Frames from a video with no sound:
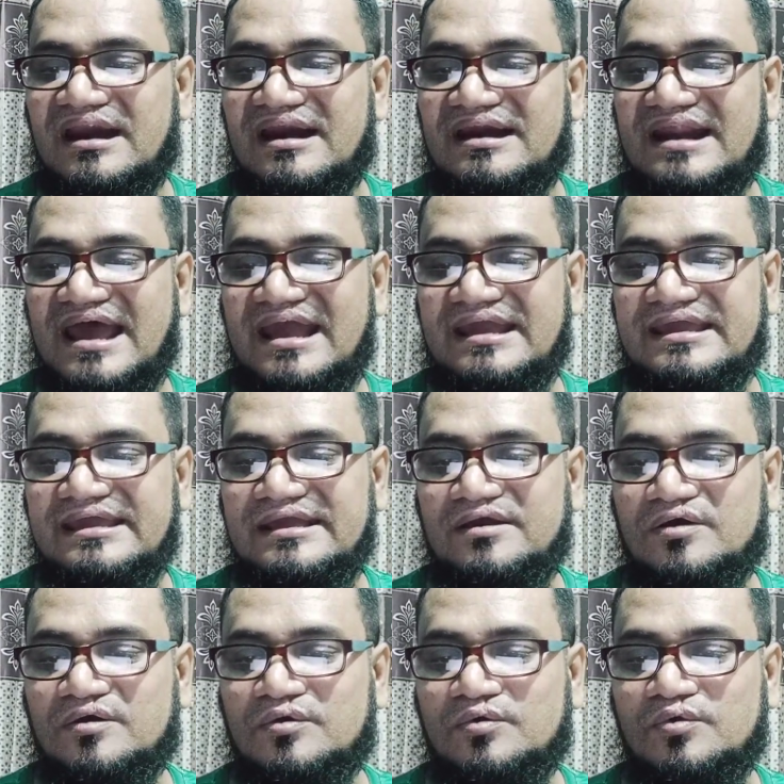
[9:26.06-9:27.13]
ranking
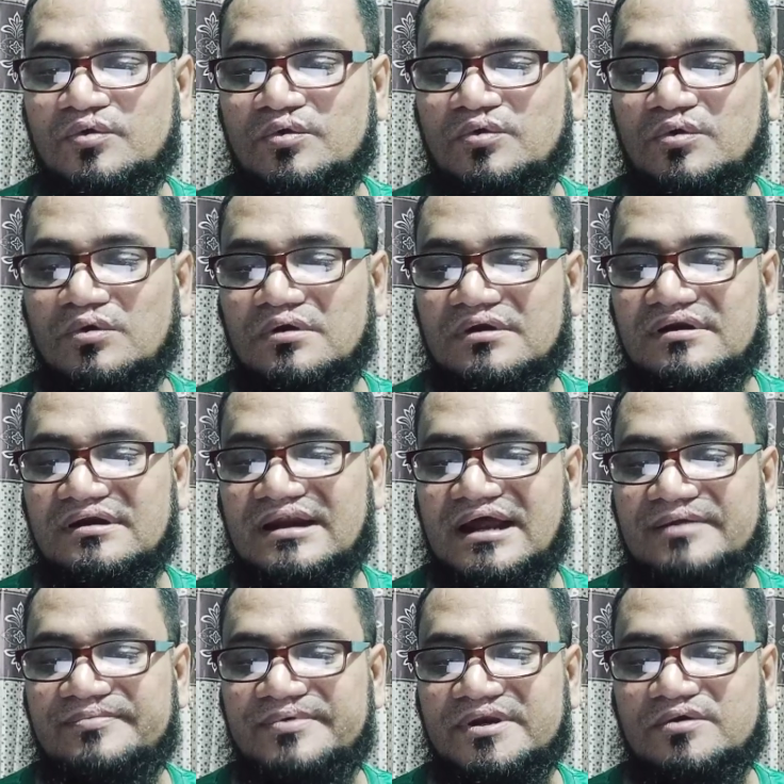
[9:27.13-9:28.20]
on Google
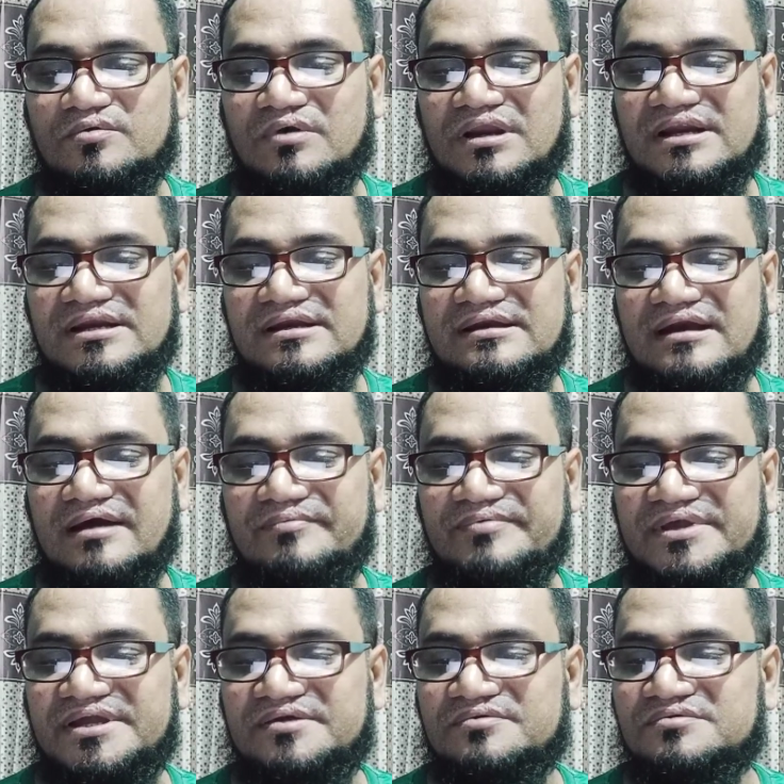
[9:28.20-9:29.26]
drive and quality
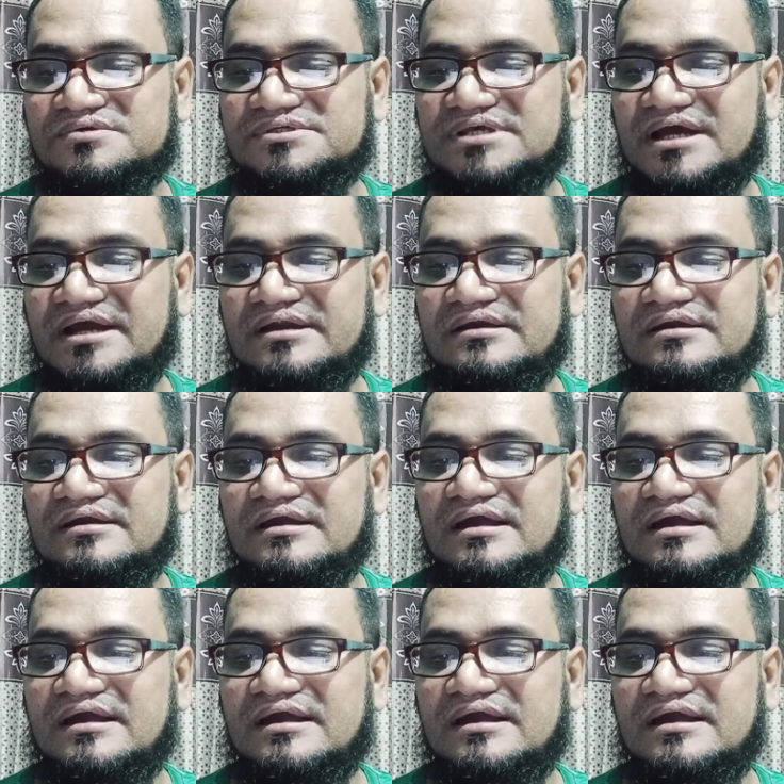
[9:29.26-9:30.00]
traffic your site.